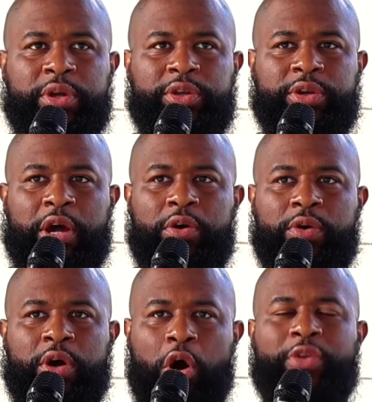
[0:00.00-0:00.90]
You know,
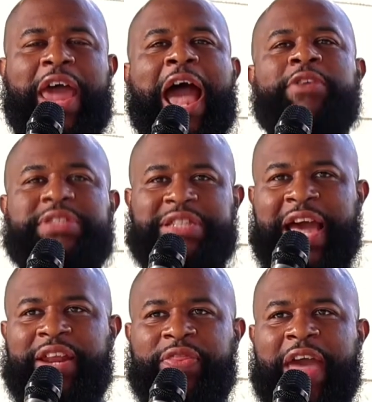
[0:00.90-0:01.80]
on the
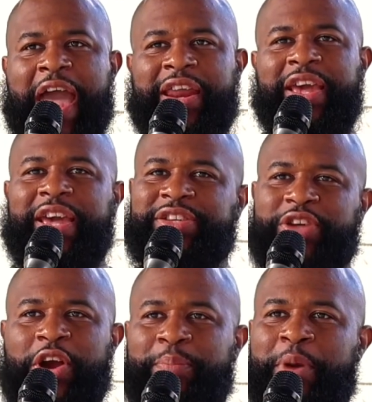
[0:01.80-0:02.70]
outside of that is
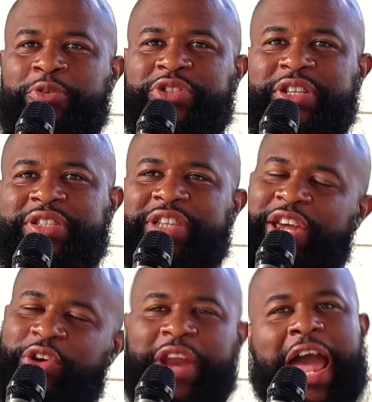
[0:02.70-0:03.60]
our emotions,
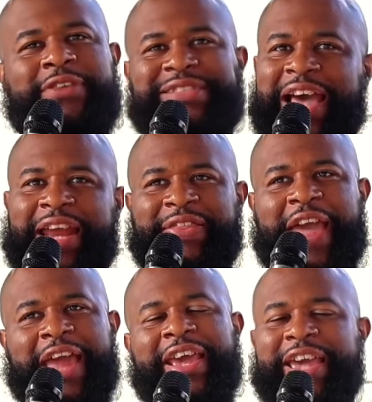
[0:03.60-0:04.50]
and on the outside of
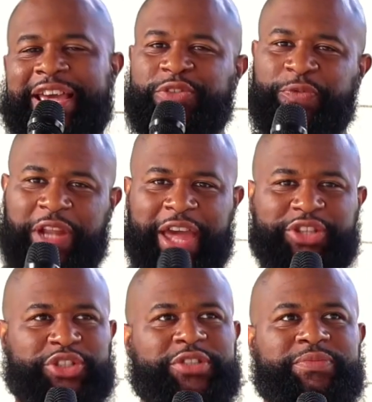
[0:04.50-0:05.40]
that is
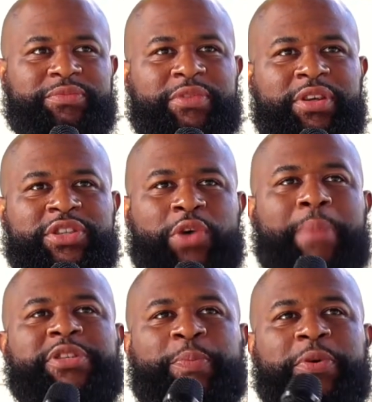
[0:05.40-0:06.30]
flesh. So
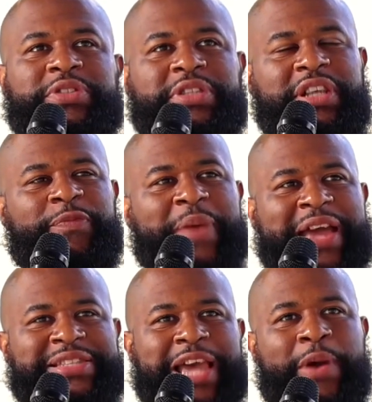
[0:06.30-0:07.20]
I'm supposed to live
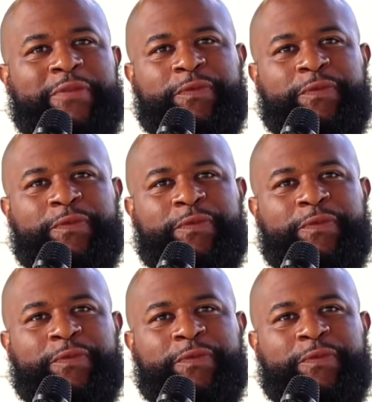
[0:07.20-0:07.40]
past how I